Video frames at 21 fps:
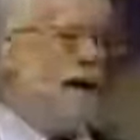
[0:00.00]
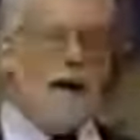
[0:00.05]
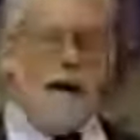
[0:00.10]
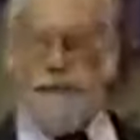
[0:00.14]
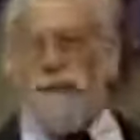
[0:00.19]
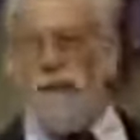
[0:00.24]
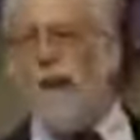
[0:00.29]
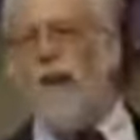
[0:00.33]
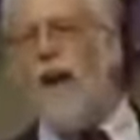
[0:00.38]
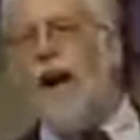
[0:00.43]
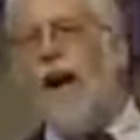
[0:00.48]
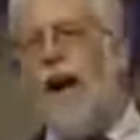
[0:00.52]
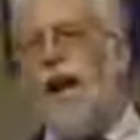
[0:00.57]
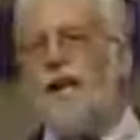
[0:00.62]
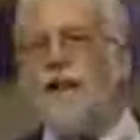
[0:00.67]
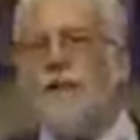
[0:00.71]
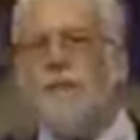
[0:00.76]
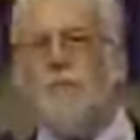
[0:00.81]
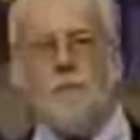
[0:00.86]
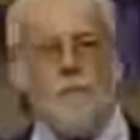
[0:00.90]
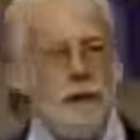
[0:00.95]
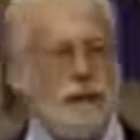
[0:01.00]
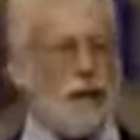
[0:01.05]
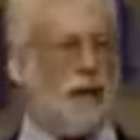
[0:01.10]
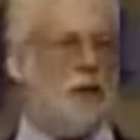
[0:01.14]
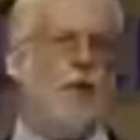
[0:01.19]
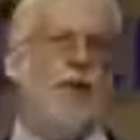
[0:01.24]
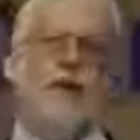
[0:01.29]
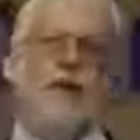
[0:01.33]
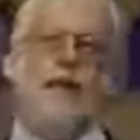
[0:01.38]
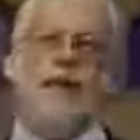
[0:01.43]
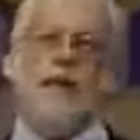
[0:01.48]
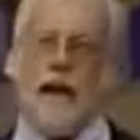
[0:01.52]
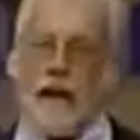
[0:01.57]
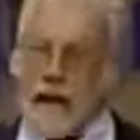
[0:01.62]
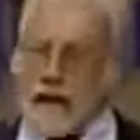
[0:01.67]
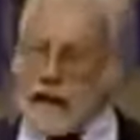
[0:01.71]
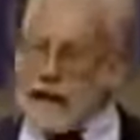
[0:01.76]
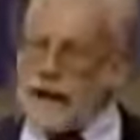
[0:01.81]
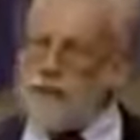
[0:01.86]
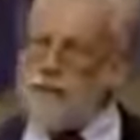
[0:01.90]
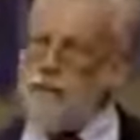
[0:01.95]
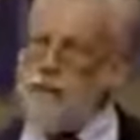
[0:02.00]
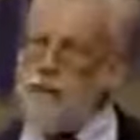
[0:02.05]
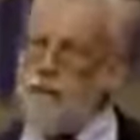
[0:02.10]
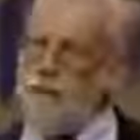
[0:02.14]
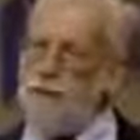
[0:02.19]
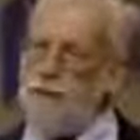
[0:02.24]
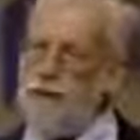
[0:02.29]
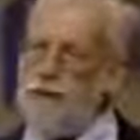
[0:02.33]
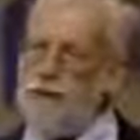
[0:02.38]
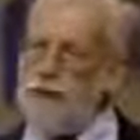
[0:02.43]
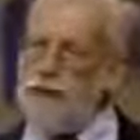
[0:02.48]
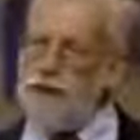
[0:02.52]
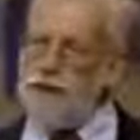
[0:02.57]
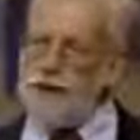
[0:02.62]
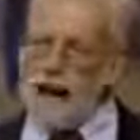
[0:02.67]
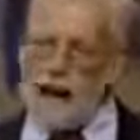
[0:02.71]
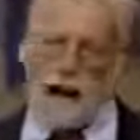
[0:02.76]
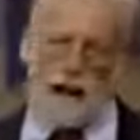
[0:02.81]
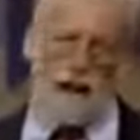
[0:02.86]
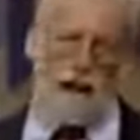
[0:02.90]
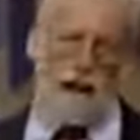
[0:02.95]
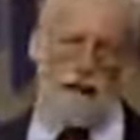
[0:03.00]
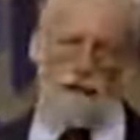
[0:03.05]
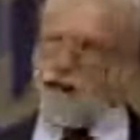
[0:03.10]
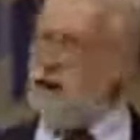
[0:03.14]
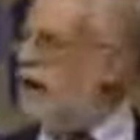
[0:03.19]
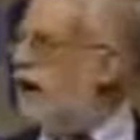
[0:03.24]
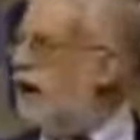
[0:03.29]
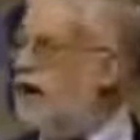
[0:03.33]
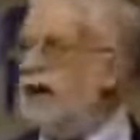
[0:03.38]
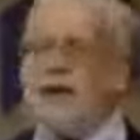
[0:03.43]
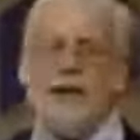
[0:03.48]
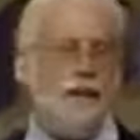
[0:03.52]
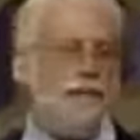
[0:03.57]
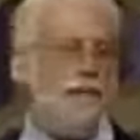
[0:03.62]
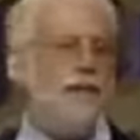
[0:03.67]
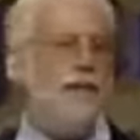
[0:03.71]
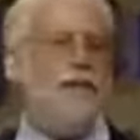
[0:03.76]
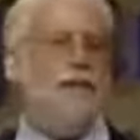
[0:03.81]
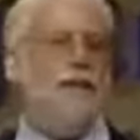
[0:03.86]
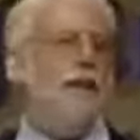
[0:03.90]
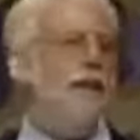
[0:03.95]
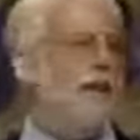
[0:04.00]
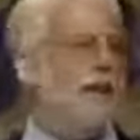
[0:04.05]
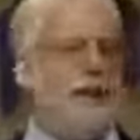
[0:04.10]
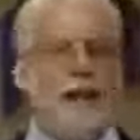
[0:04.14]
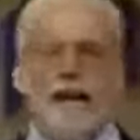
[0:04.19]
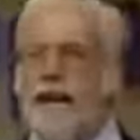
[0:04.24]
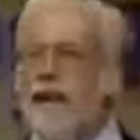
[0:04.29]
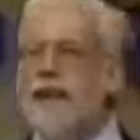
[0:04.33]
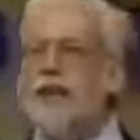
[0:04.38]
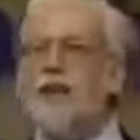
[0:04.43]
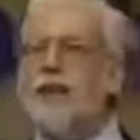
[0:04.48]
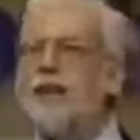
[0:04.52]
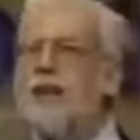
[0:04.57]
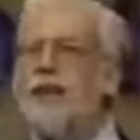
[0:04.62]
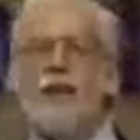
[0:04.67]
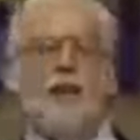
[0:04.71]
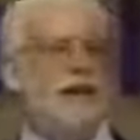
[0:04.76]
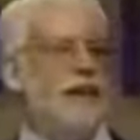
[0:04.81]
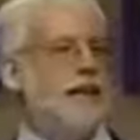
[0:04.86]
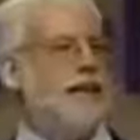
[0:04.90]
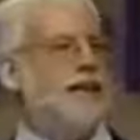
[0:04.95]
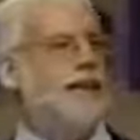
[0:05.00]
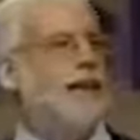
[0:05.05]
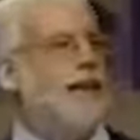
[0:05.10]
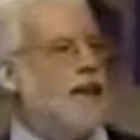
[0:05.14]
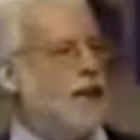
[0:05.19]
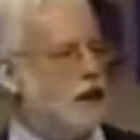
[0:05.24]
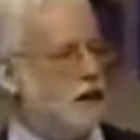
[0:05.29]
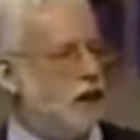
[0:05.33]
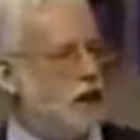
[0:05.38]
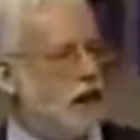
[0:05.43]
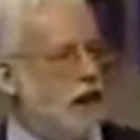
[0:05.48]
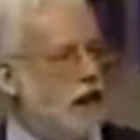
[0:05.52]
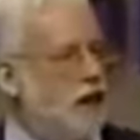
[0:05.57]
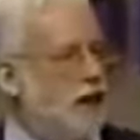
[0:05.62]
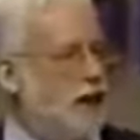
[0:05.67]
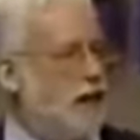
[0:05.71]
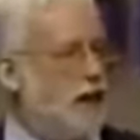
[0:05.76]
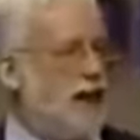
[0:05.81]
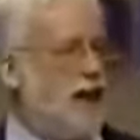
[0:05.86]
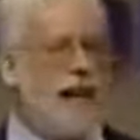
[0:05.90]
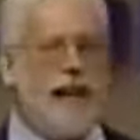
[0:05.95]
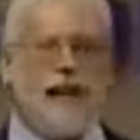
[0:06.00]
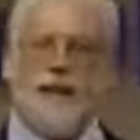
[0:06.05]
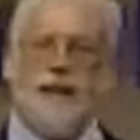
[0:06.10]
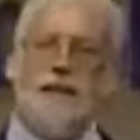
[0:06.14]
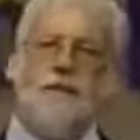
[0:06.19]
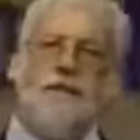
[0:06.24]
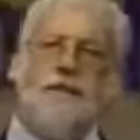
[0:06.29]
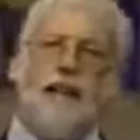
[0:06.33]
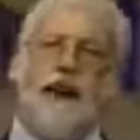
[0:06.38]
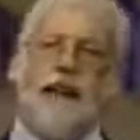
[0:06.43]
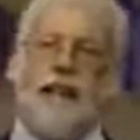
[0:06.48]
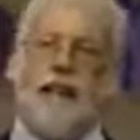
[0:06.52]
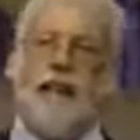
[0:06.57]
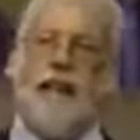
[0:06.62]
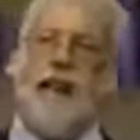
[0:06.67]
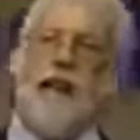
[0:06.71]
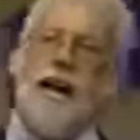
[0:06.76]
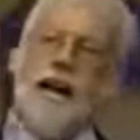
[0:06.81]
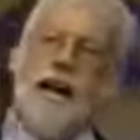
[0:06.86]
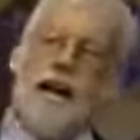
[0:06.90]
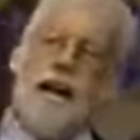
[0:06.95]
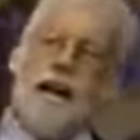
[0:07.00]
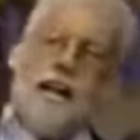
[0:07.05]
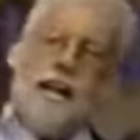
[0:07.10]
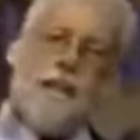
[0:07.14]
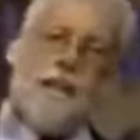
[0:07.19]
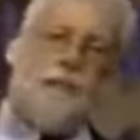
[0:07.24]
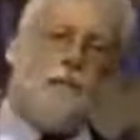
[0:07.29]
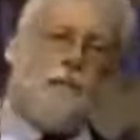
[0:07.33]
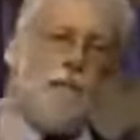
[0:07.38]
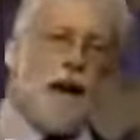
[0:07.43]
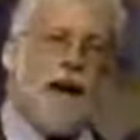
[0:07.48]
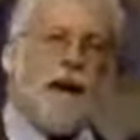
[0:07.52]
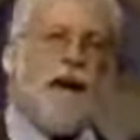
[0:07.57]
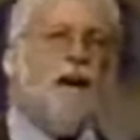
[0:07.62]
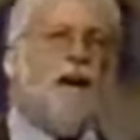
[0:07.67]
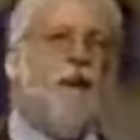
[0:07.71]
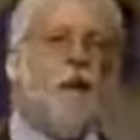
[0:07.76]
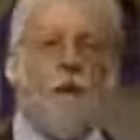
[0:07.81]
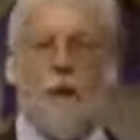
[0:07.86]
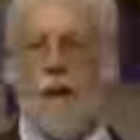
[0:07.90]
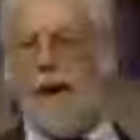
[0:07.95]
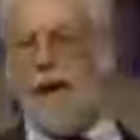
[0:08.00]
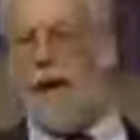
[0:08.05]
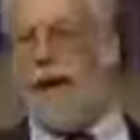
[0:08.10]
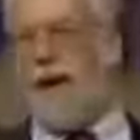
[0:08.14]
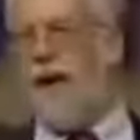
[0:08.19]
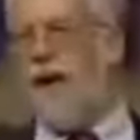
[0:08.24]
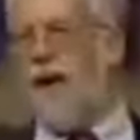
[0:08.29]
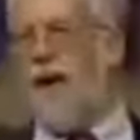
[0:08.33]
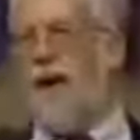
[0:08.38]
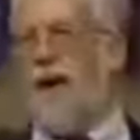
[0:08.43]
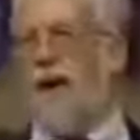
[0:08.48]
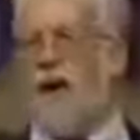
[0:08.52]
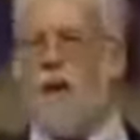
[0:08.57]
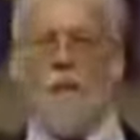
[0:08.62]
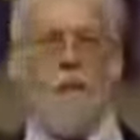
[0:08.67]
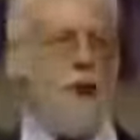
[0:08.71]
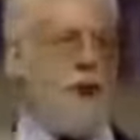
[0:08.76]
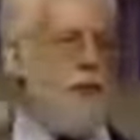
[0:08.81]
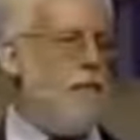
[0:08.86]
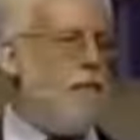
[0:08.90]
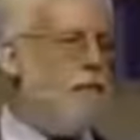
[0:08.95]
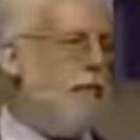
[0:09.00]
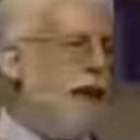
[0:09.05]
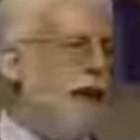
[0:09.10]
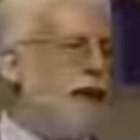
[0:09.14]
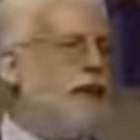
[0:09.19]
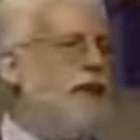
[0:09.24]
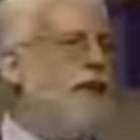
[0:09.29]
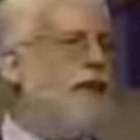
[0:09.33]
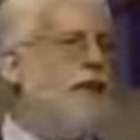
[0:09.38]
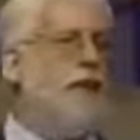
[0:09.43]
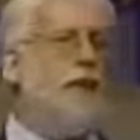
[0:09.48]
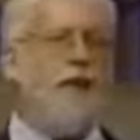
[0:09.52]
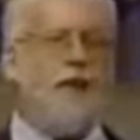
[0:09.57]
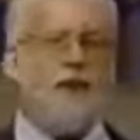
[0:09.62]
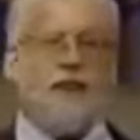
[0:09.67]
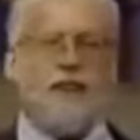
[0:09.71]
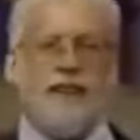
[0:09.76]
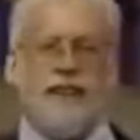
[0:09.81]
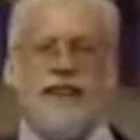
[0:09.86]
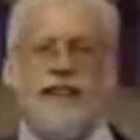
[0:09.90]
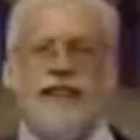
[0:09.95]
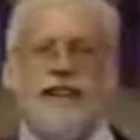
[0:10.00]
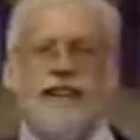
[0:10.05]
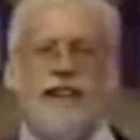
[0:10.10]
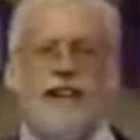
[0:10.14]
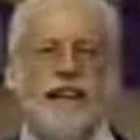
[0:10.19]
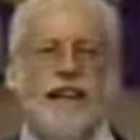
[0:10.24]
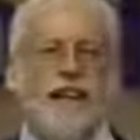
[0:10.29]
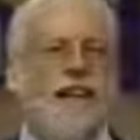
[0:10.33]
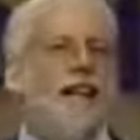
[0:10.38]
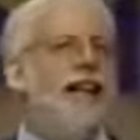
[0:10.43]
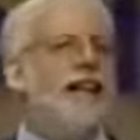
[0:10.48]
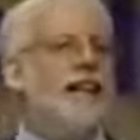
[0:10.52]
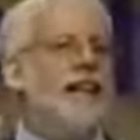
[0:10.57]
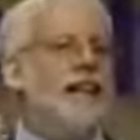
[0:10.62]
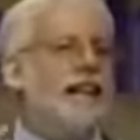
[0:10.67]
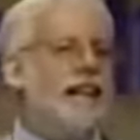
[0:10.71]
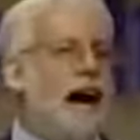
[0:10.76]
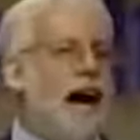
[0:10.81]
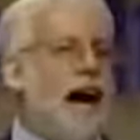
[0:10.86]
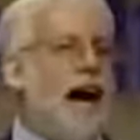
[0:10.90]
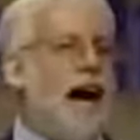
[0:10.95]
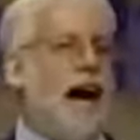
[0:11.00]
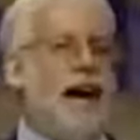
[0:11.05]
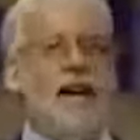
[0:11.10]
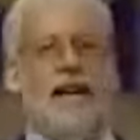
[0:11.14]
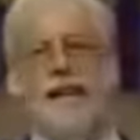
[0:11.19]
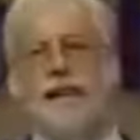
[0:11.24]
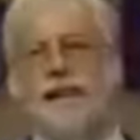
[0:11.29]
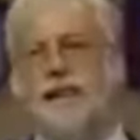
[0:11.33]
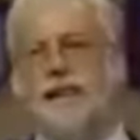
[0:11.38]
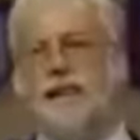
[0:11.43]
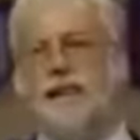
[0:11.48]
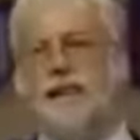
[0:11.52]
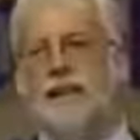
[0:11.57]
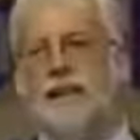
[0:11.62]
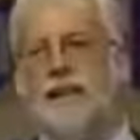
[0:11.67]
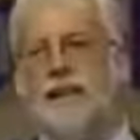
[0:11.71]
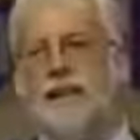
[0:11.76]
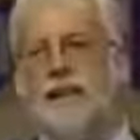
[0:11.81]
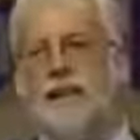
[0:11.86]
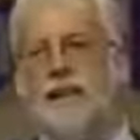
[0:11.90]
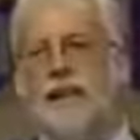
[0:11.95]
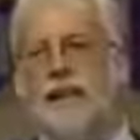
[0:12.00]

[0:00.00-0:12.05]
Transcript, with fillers: Believe it or not, the mystery that none of these people could solve, that none of these people, these ancient sages could understand, is the fact that the male organ, when it brings forth seed, it dies